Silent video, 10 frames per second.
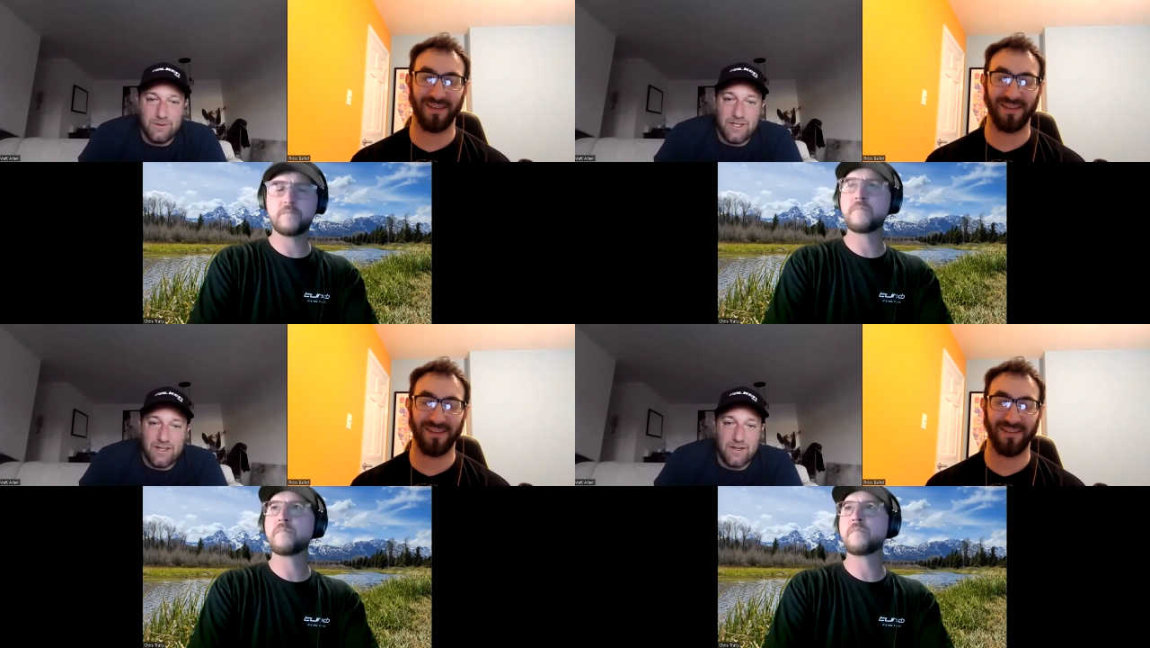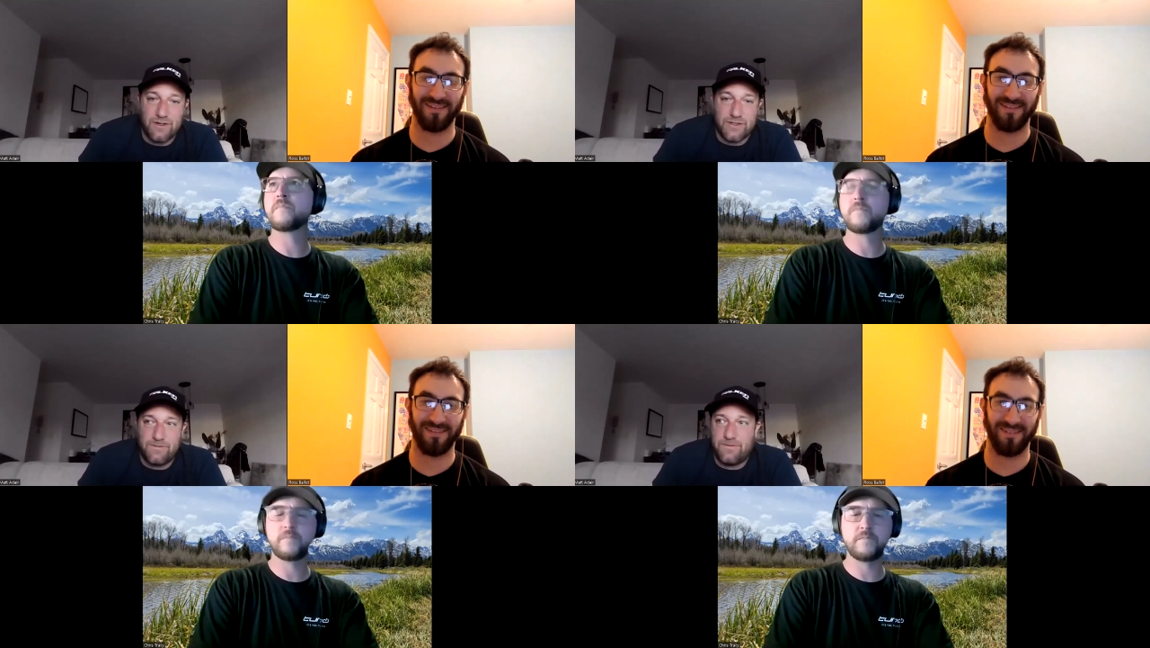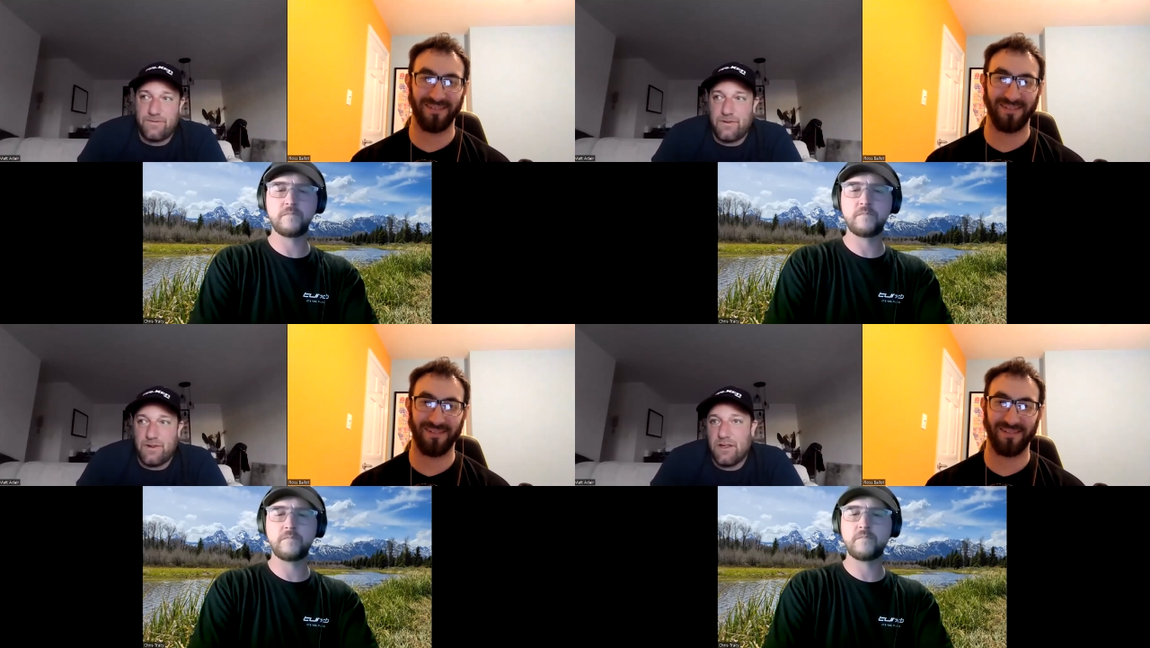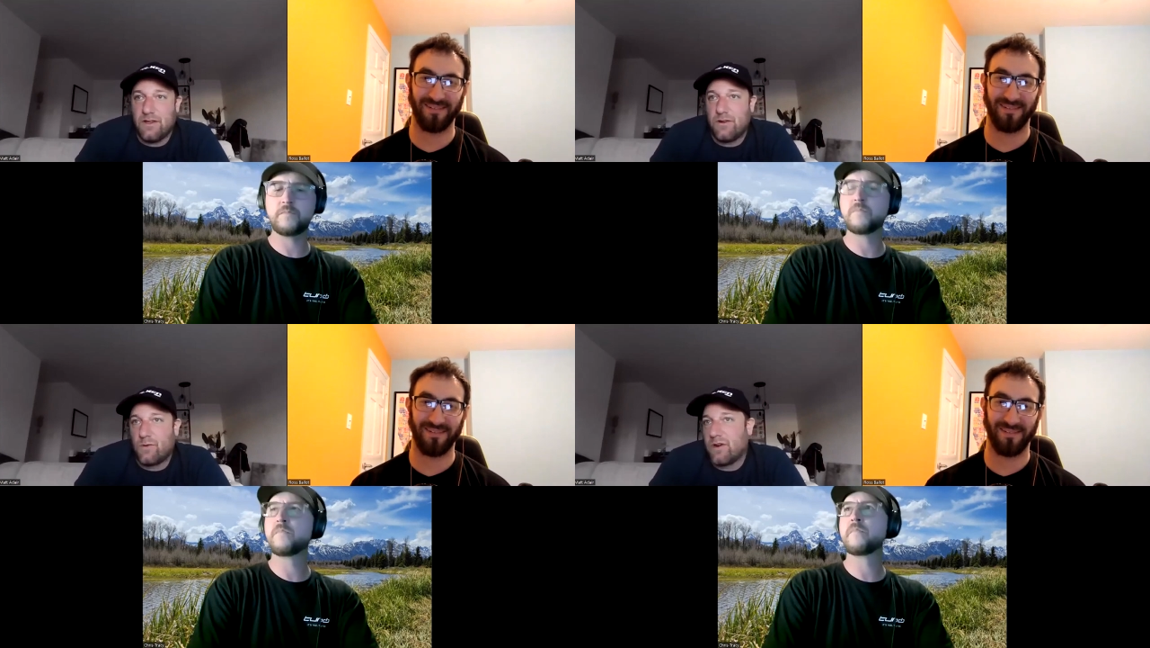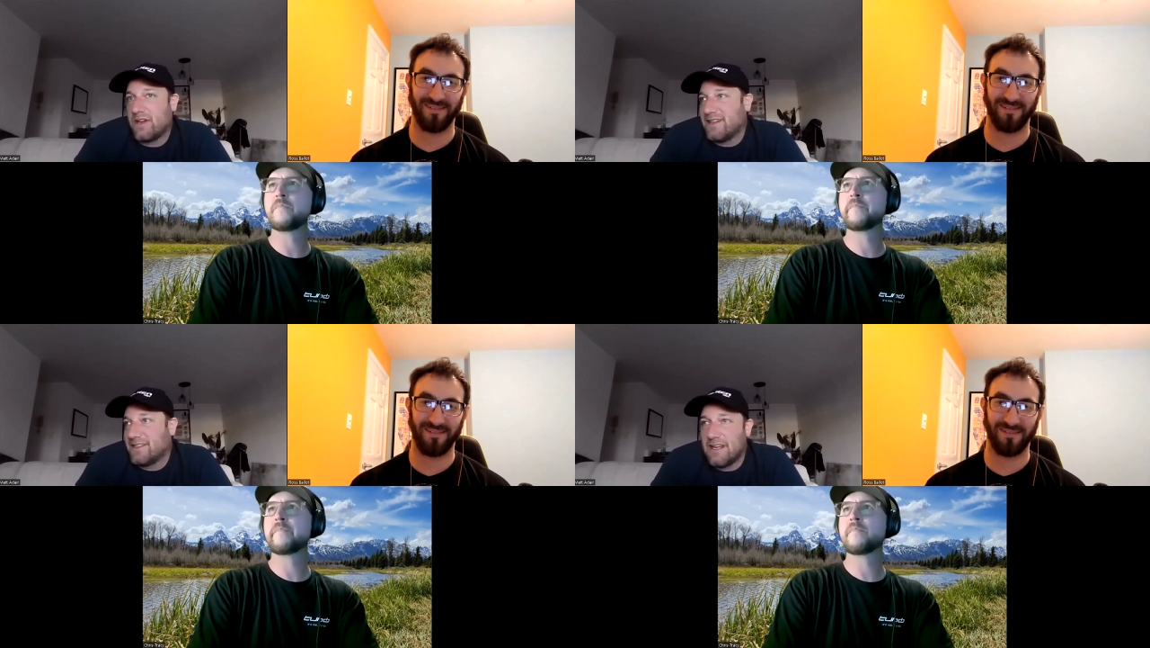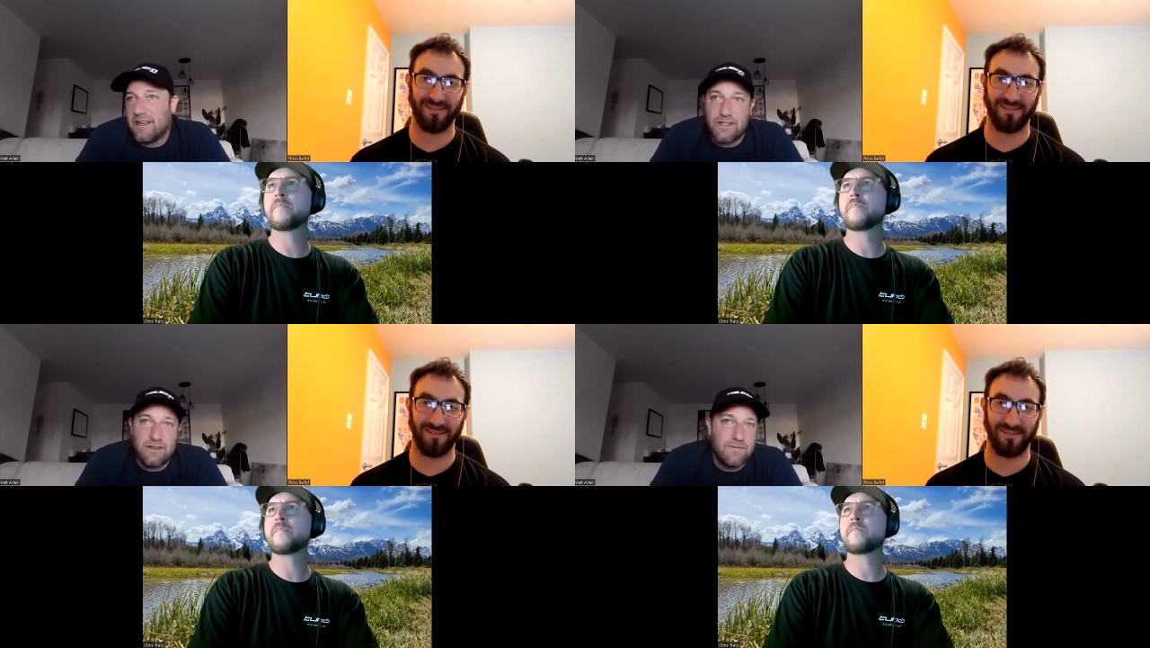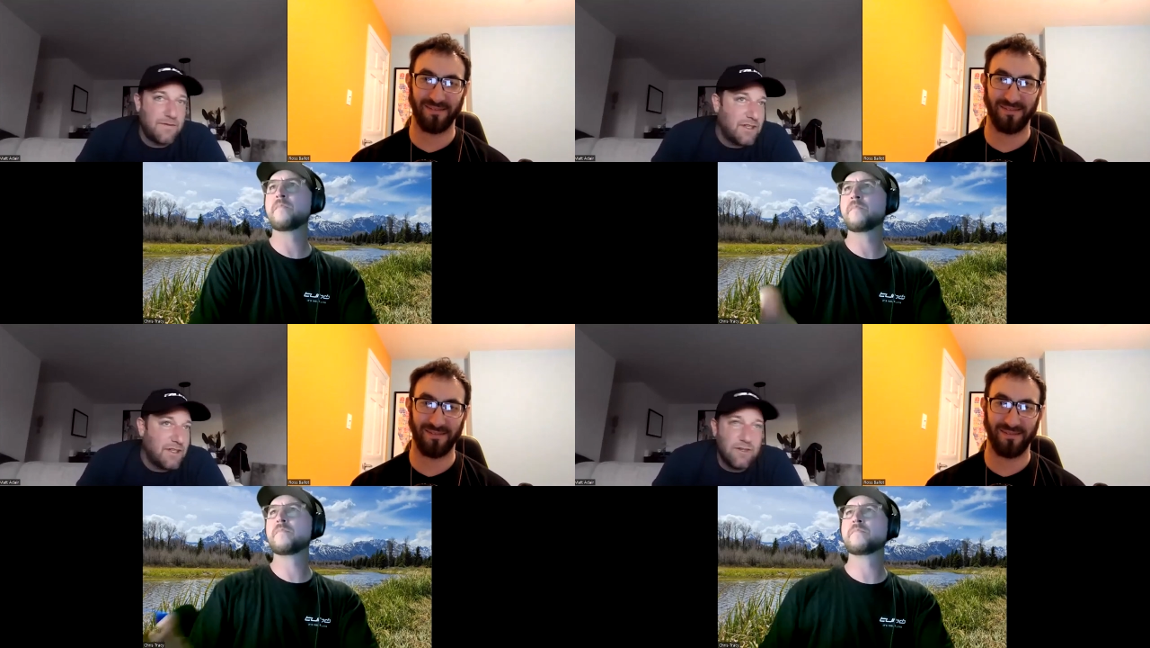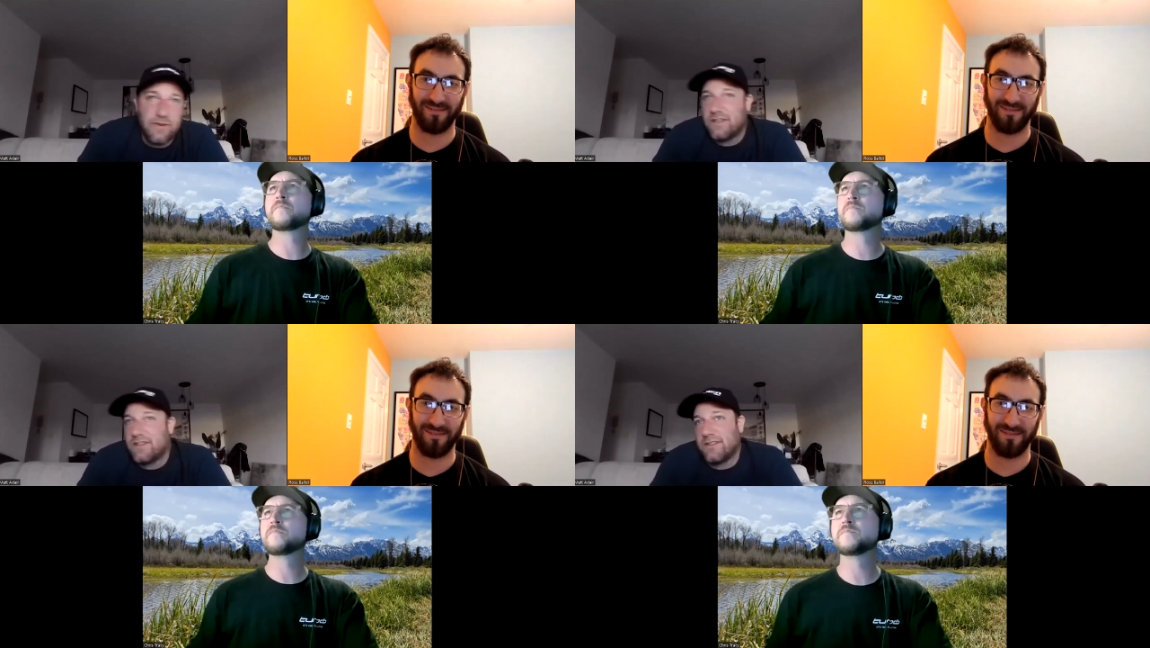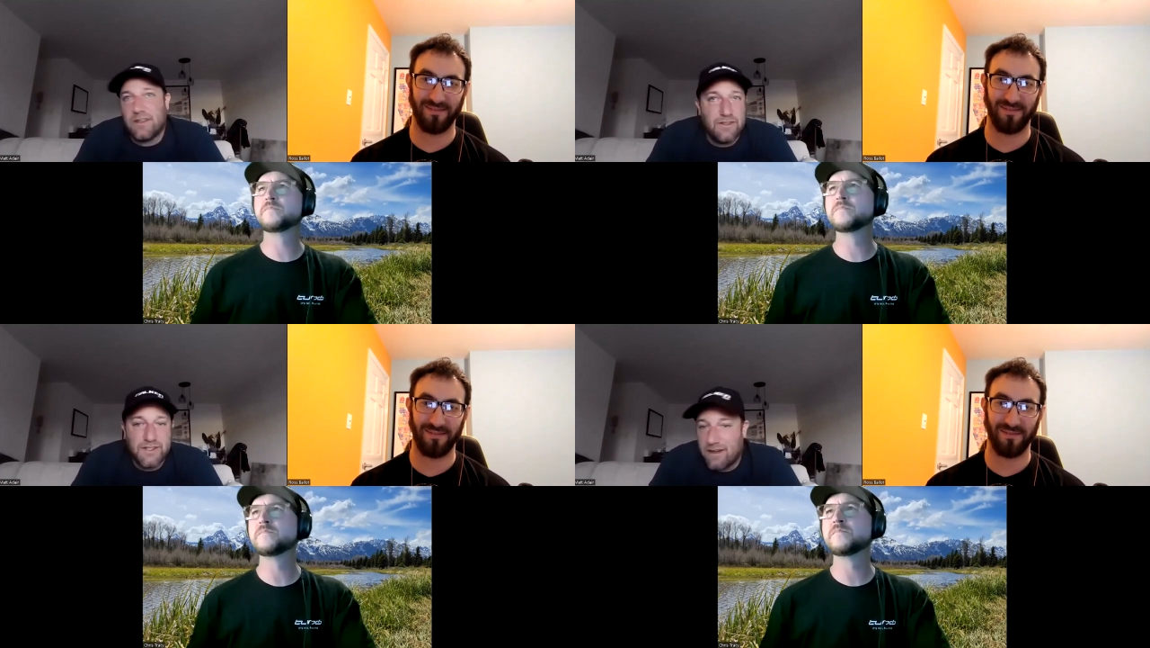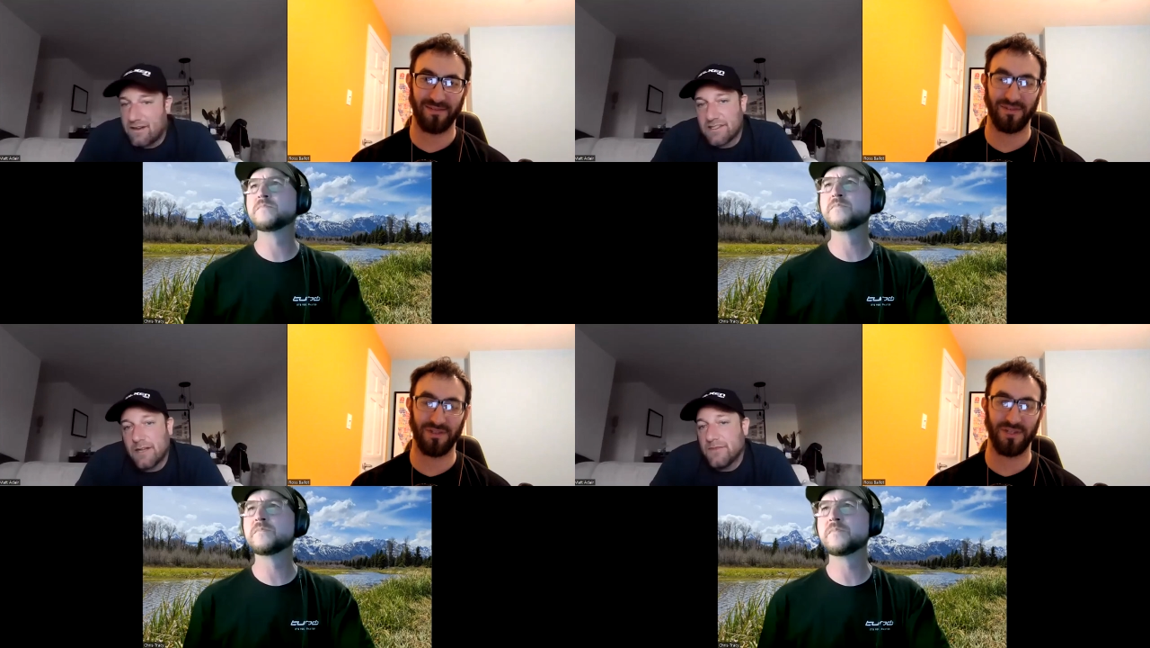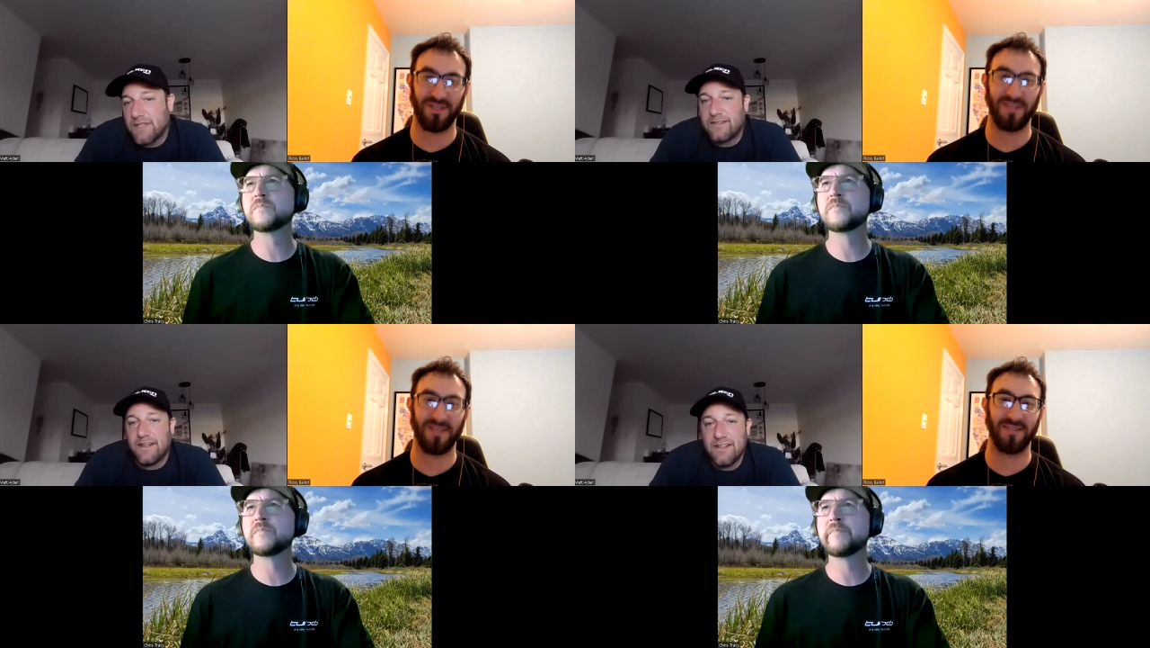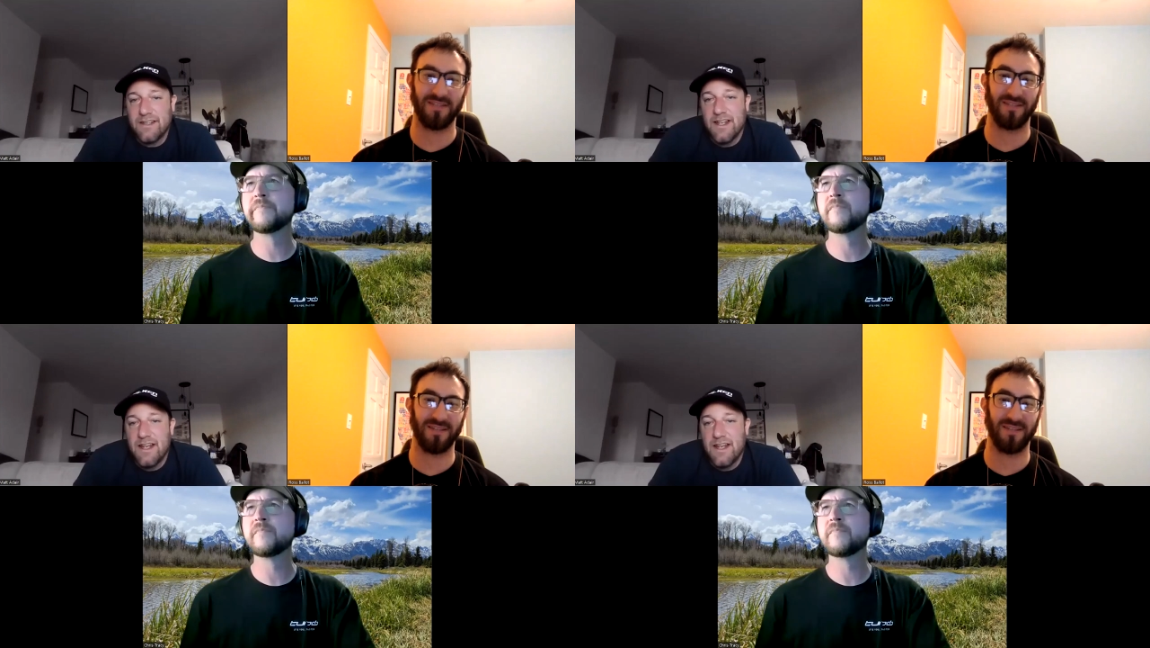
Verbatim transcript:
Speaker 1: dual lockers, 47, 52 inch tall tires, Jesus. something like that.